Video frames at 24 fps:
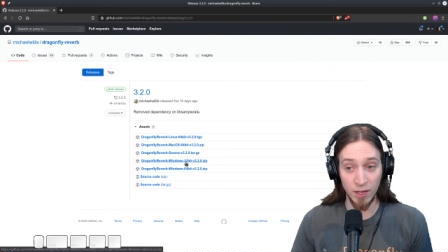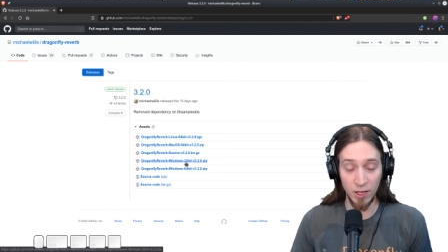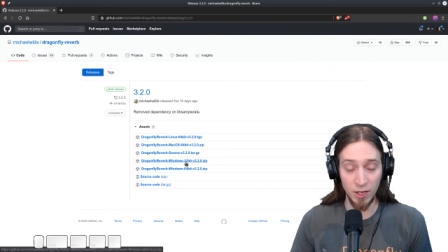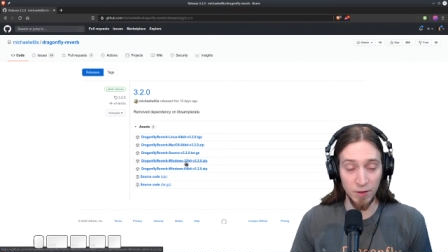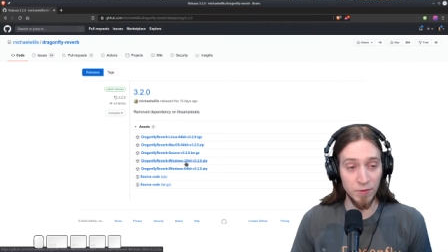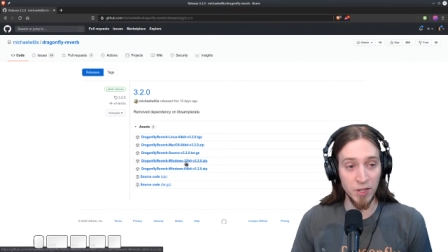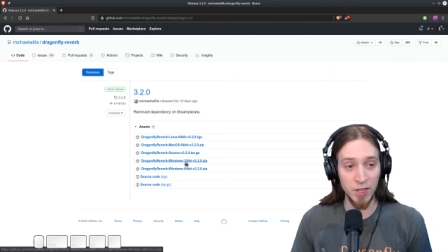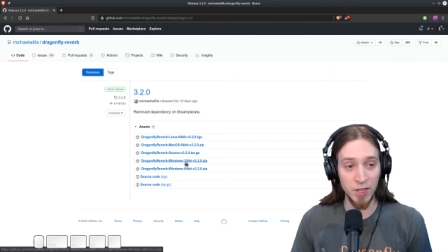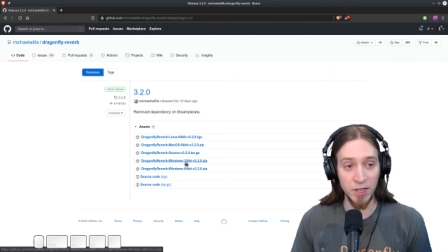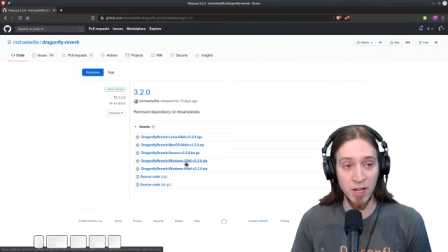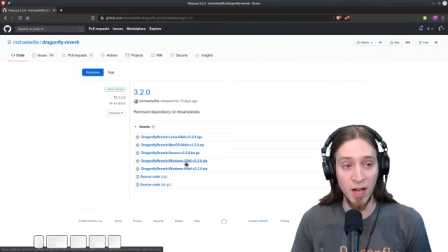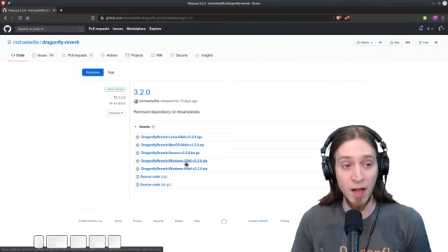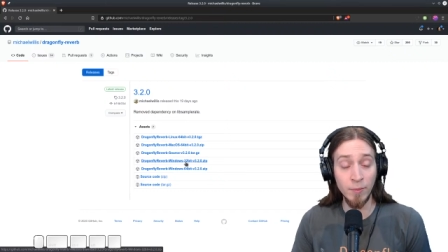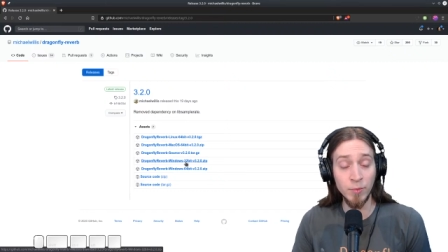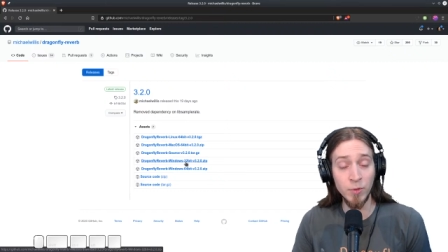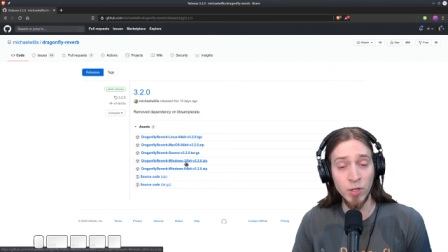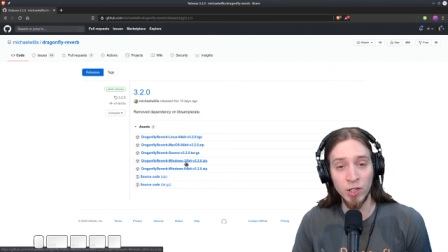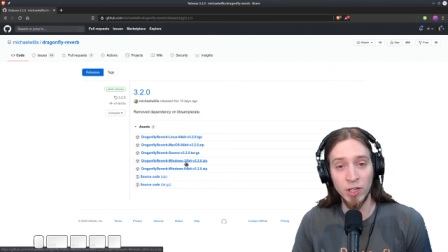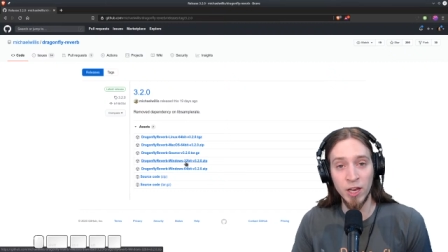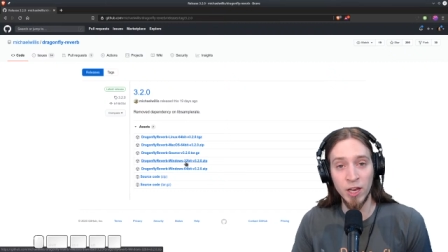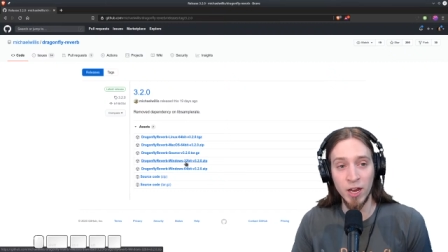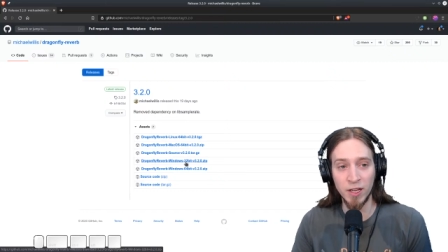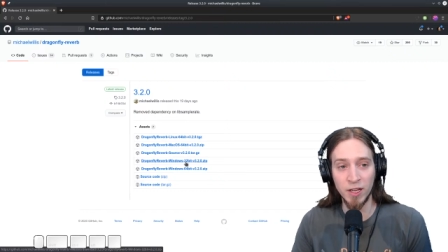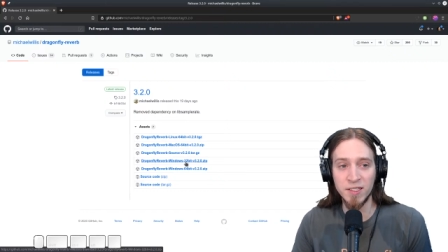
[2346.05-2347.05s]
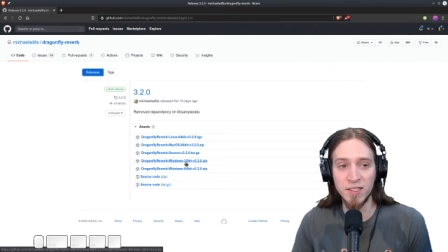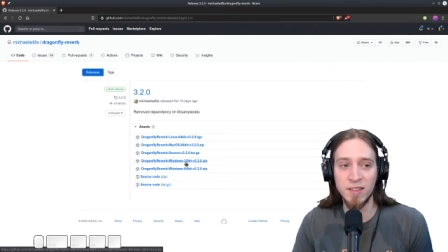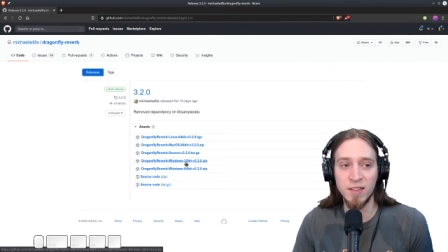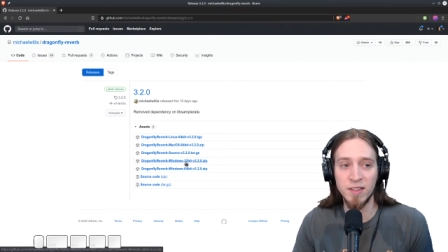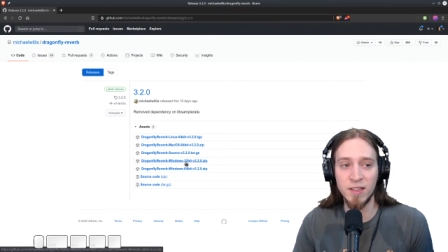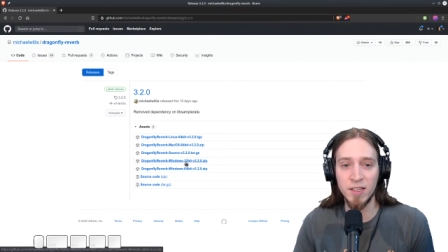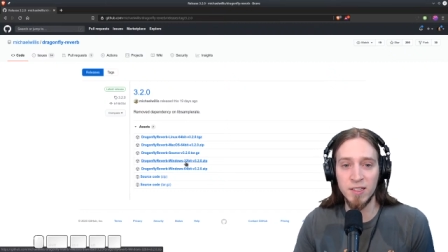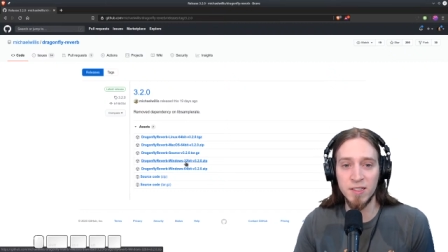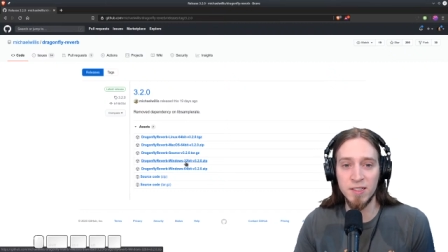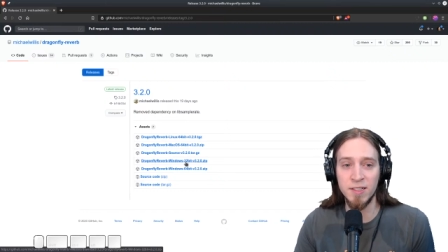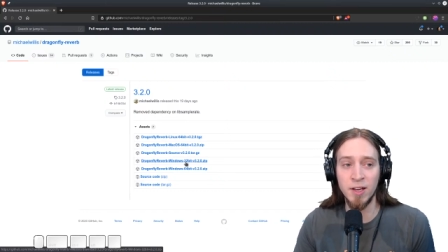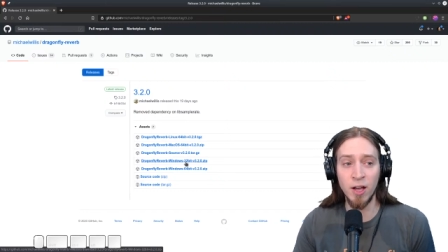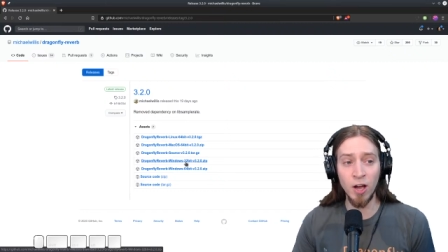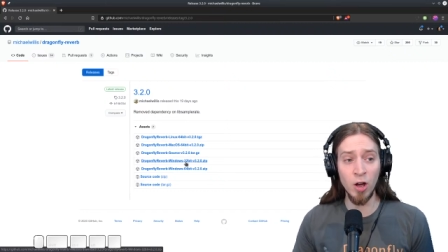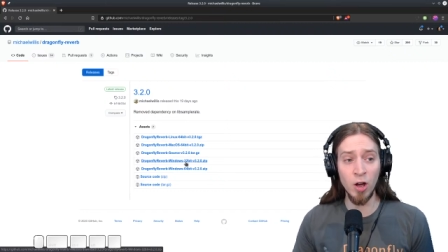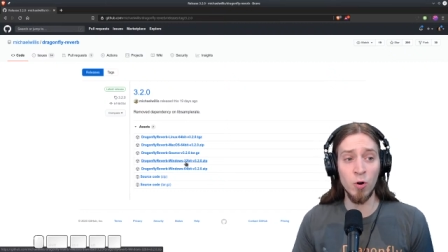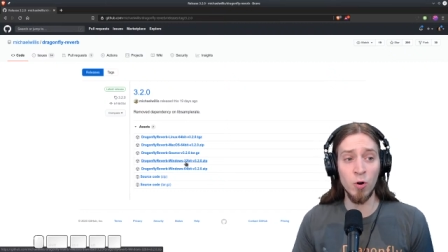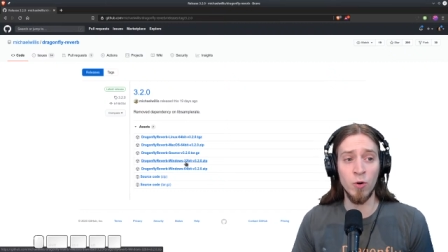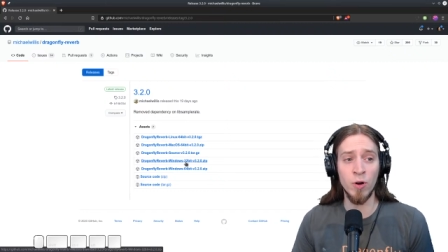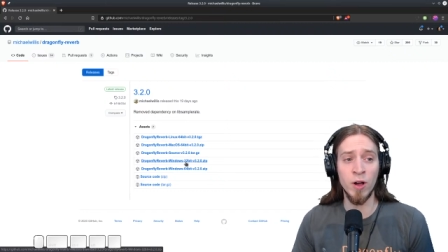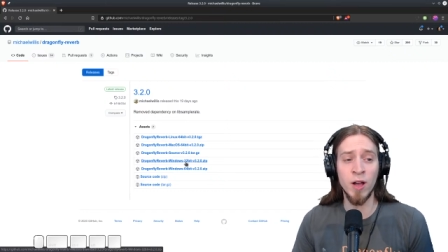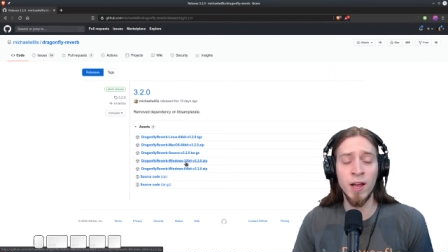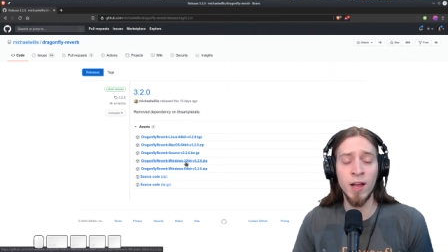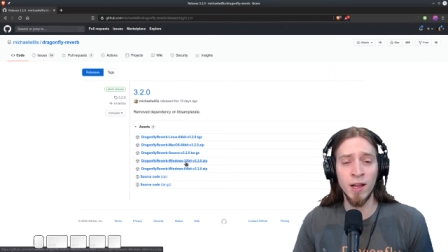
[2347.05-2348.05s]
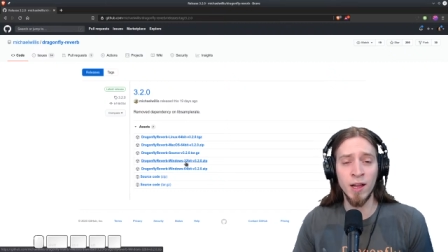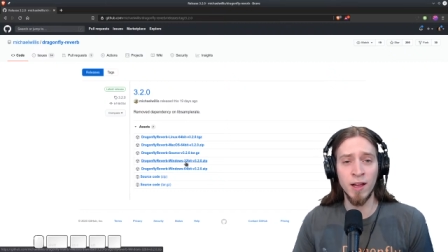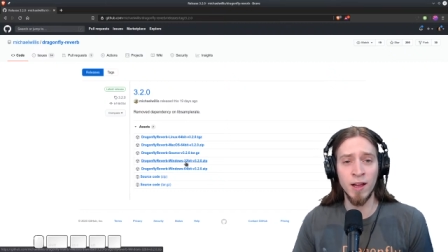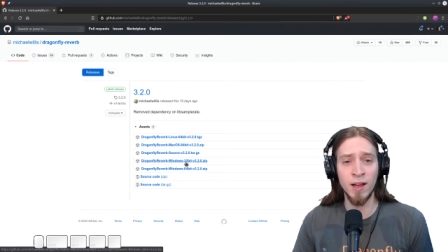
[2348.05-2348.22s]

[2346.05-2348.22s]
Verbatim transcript: if they come to Linux and they see, oh,